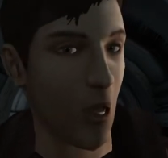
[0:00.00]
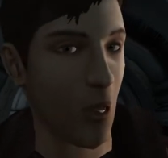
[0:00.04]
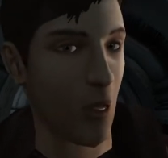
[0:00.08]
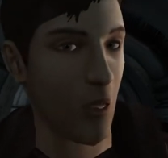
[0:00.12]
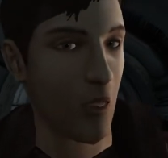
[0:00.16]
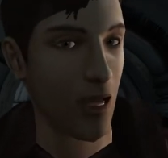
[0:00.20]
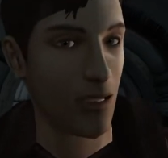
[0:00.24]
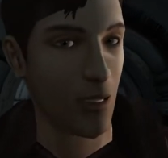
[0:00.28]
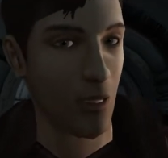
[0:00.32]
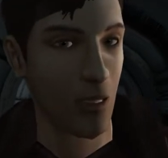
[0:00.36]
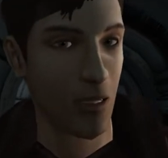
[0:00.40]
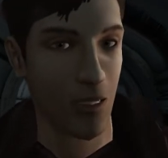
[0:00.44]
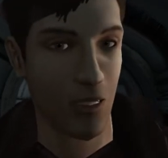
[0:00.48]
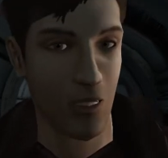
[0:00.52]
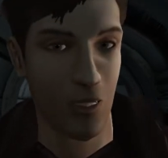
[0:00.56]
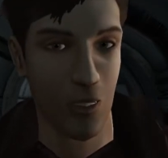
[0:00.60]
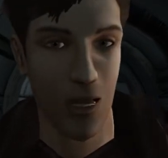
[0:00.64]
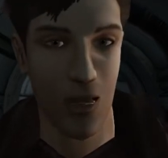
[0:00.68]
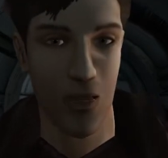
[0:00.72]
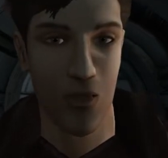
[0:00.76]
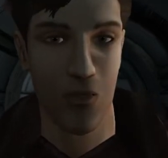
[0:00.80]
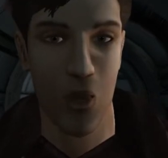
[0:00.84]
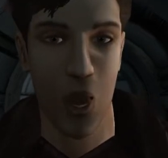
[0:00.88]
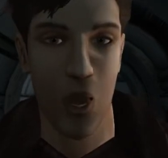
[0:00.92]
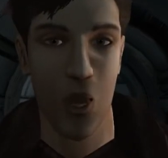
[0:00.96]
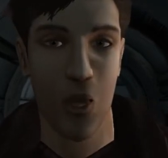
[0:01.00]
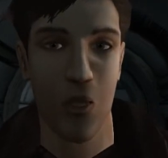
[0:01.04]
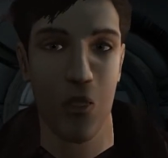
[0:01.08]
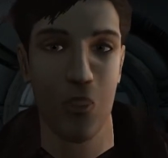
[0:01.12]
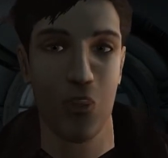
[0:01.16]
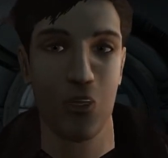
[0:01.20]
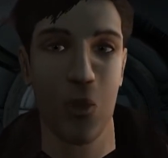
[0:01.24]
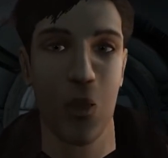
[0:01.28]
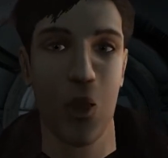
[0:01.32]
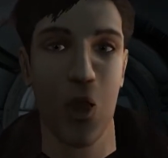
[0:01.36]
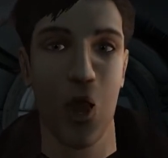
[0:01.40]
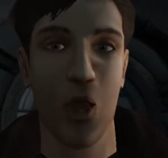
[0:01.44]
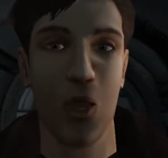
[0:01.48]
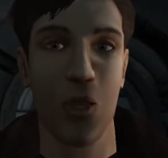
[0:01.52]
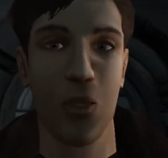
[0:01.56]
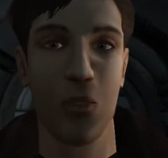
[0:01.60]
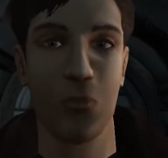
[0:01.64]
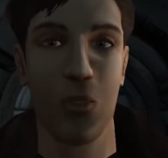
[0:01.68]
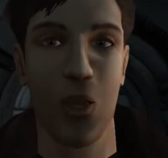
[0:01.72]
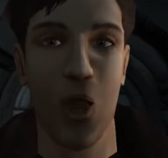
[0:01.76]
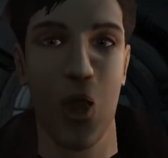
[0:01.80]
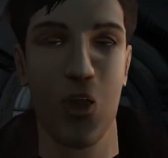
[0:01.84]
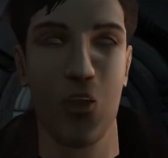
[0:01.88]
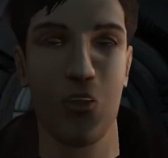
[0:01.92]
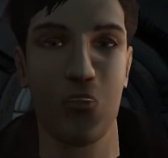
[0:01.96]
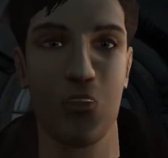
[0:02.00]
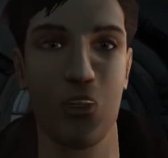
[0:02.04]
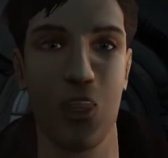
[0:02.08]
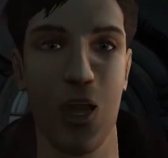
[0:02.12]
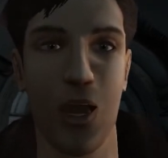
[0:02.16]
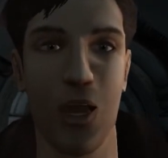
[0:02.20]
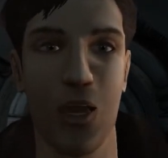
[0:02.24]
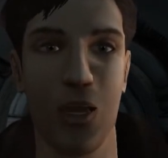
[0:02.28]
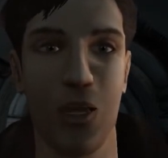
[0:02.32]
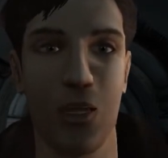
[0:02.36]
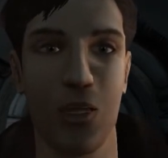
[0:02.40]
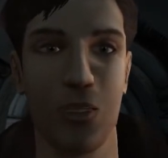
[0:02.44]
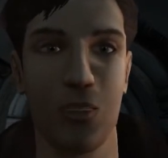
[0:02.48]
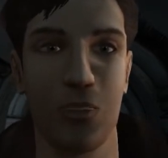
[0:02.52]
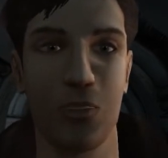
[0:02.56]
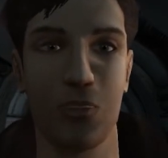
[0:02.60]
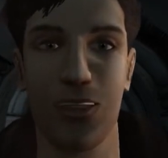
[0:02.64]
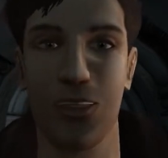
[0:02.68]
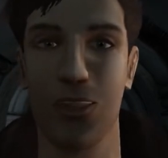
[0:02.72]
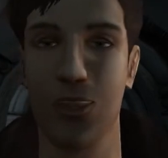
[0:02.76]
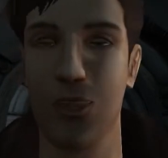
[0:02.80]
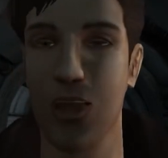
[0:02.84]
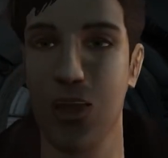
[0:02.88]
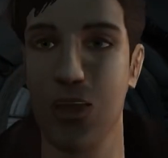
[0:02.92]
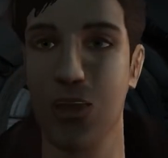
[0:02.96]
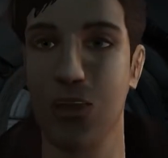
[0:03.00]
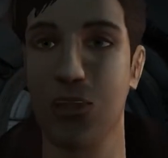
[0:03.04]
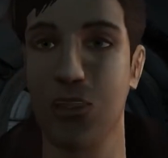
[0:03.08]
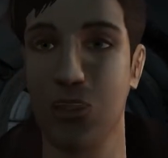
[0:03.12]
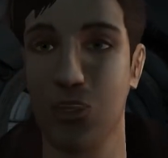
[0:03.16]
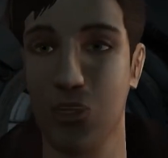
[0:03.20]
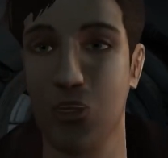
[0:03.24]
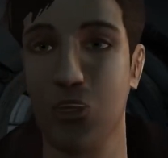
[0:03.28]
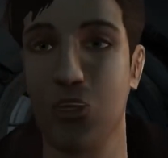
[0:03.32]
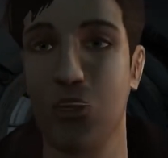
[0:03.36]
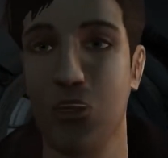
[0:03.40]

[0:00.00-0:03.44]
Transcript: only way you'll find the Jedi Master? Great